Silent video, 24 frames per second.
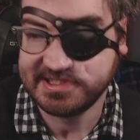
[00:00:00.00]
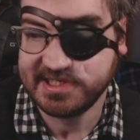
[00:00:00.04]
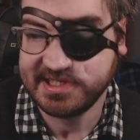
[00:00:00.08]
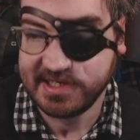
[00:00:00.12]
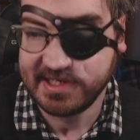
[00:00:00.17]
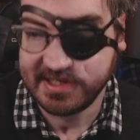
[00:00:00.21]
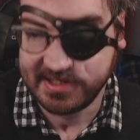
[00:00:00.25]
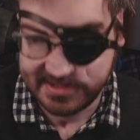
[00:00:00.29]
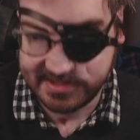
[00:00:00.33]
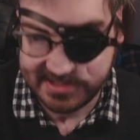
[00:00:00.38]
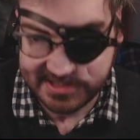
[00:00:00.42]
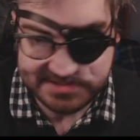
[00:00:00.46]

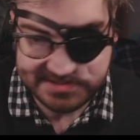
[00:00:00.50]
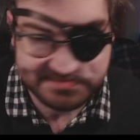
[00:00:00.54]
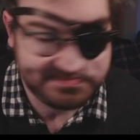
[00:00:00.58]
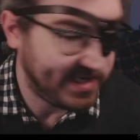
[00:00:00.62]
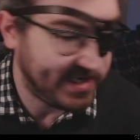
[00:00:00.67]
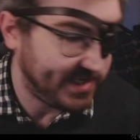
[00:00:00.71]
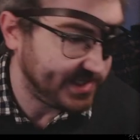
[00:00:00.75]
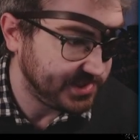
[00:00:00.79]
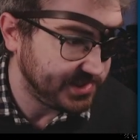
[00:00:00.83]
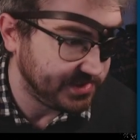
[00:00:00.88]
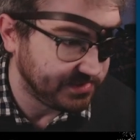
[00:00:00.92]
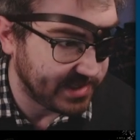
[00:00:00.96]
this
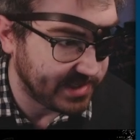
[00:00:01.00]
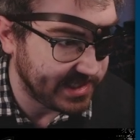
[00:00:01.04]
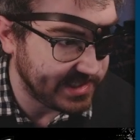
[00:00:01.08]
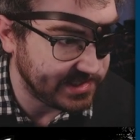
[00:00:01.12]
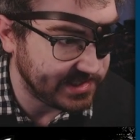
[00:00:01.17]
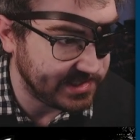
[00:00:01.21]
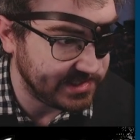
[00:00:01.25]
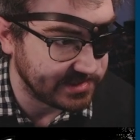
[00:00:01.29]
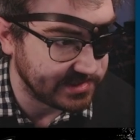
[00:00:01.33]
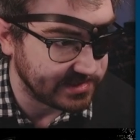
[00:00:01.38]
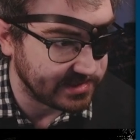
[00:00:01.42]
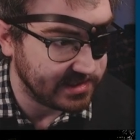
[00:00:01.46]
value right
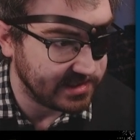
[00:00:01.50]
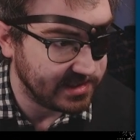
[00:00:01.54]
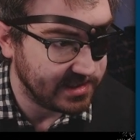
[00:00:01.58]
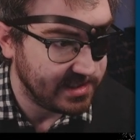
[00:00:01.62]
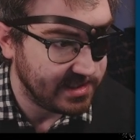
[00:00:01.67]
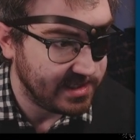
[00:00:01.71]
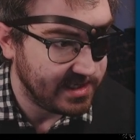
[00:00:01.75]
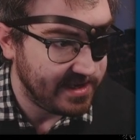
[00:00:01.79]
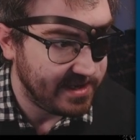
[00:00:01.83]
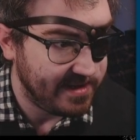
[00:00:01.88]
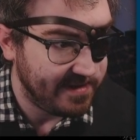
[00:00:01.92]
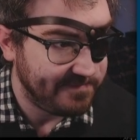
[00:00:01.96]
here.
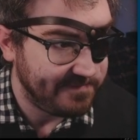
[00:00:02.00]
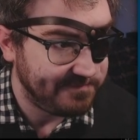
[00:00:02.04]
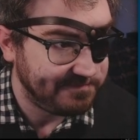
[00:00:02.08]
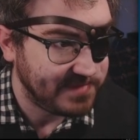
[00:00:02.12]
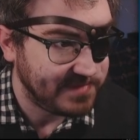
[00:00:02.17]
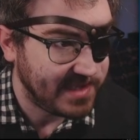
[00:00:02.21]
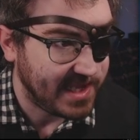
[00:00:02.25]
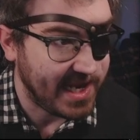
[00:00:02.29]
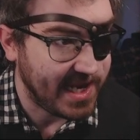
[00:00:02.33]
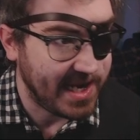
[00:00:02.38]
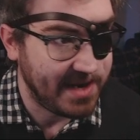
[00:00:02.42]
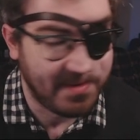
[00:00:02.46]

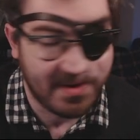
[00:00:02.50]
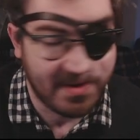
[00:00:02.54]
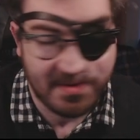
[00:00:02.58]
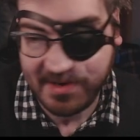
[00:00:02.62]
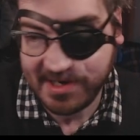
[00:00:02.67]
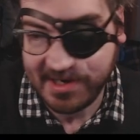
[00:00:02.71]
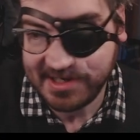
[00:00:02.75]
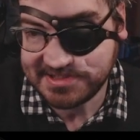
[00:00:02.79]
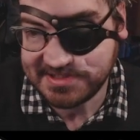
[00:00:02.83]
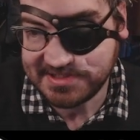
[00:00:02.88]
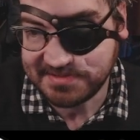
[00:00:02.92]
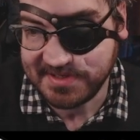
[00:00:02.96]
And what
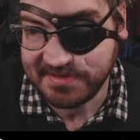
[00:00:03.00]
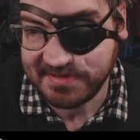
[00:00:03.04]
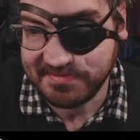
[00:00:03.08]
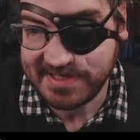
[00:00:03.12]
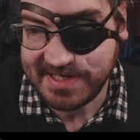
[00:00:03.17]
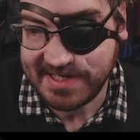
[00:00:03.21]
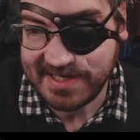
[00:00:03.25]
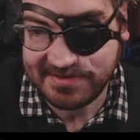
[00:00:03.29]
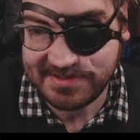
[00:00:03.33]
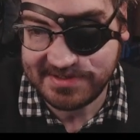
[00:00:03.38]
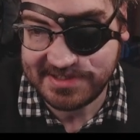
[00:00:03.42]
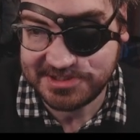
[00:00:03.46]
winds up coming
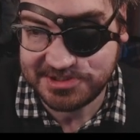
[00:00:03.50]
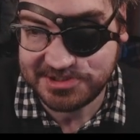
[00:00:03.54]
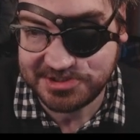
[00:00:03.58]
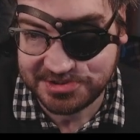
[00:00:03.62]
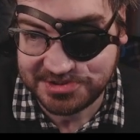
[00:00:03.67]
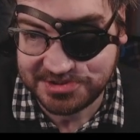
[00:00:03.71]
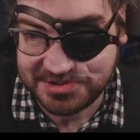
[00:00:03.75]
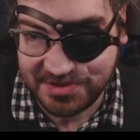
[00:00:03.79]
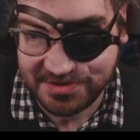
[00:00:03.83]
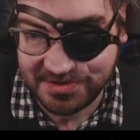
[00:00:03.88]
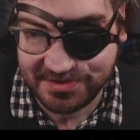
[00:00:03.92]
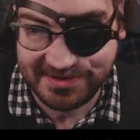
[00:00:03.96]
out is your
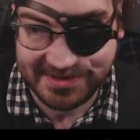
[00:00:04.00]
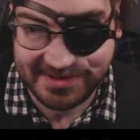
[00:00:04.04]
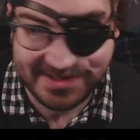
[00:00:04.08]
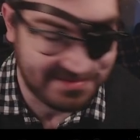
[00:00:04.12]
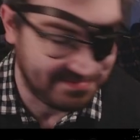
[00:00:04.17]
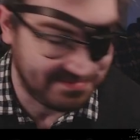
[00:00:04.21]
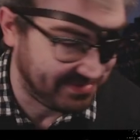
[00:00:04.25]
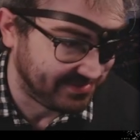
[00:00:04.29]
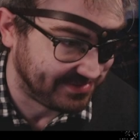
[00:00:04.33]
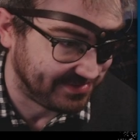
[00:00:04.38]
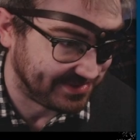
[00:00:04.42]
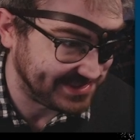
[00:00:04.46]
total hit
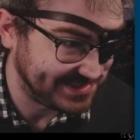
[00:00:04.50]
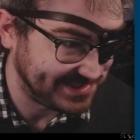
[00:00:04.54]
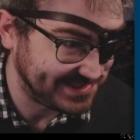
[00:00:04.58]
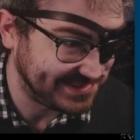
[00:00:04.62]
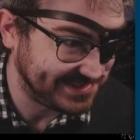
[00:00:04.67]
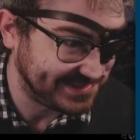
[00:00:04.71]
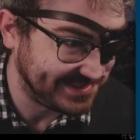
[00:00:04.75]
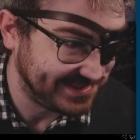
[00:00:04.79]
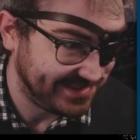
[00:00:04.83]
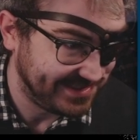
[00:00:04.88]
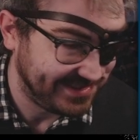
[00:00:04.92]
points.